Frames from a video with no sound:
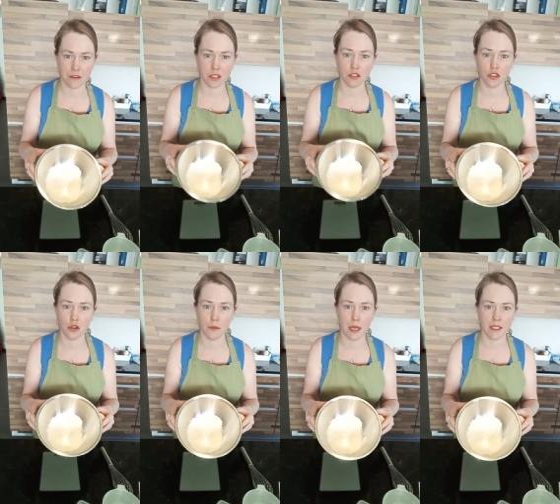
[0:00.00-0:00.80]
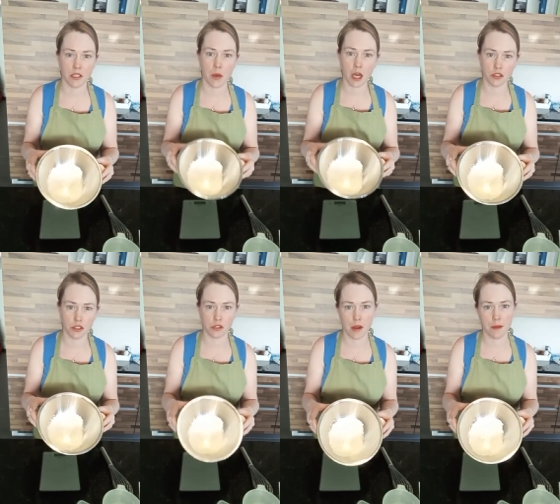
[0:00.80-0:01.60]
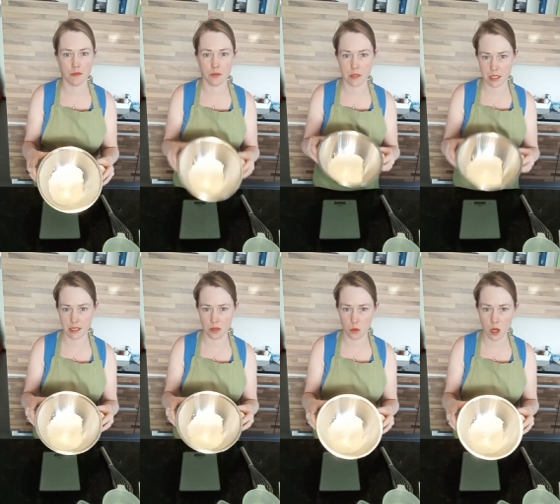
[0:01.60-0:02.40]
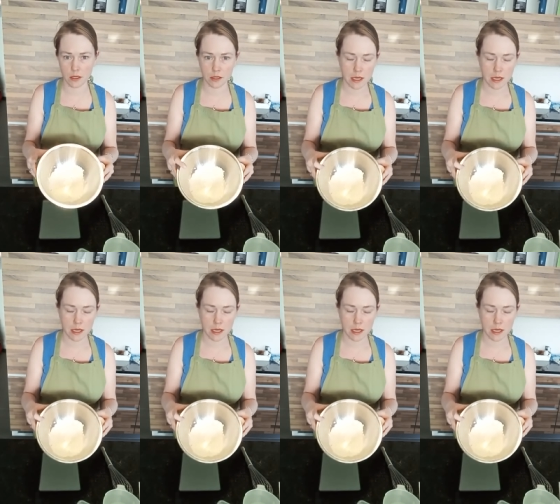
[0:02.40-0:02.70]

So normally I do 100 grams, which is the one,